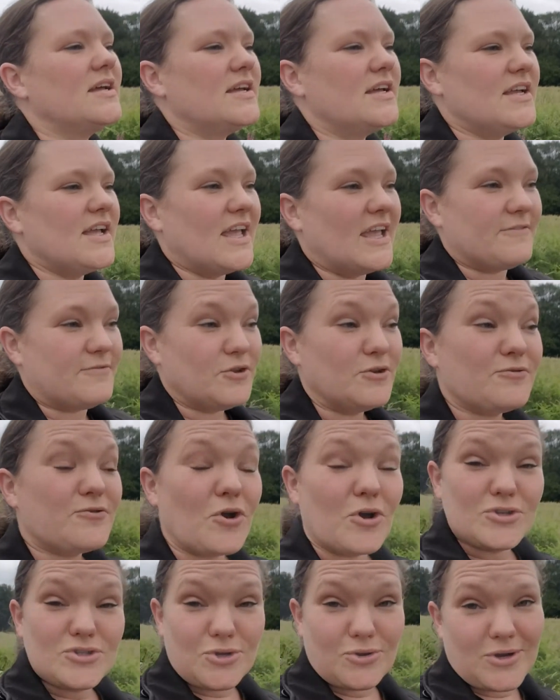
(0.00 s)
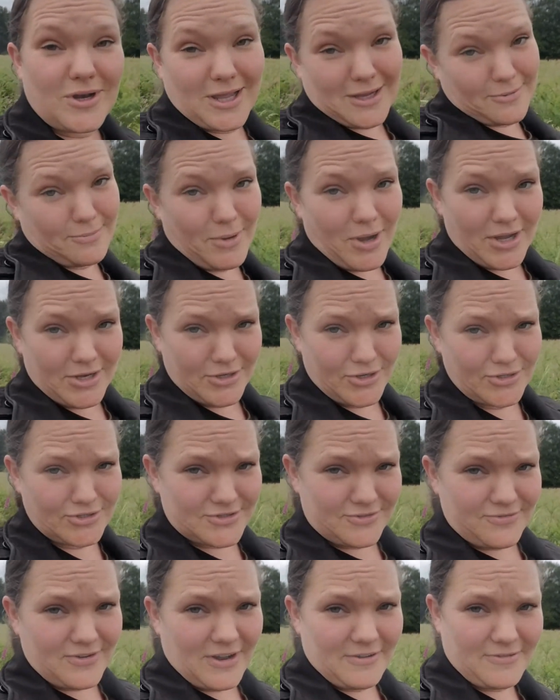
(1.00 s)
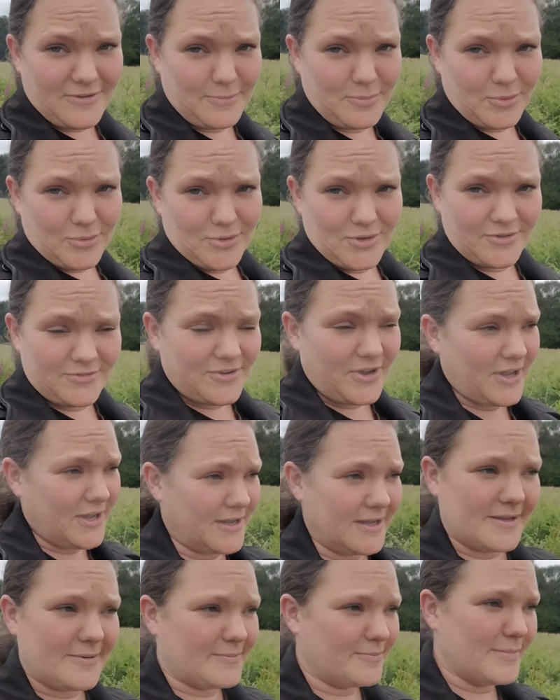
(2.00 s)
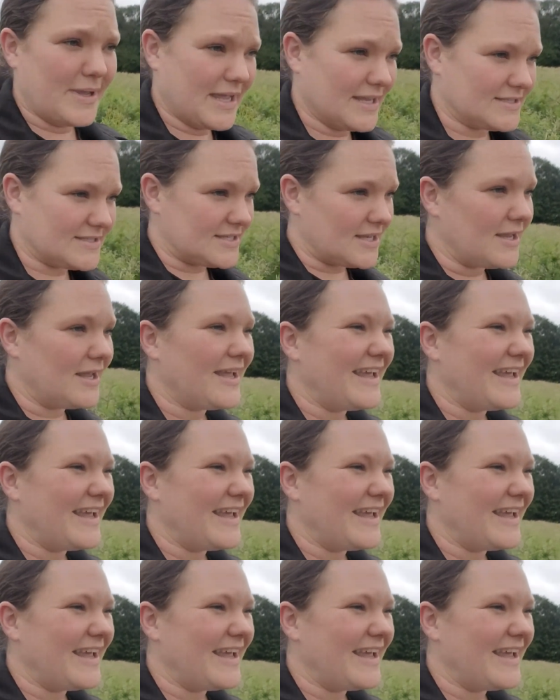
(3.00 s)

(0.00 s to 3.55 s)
If you've got a dog like mine who's a fluffy ball of mess,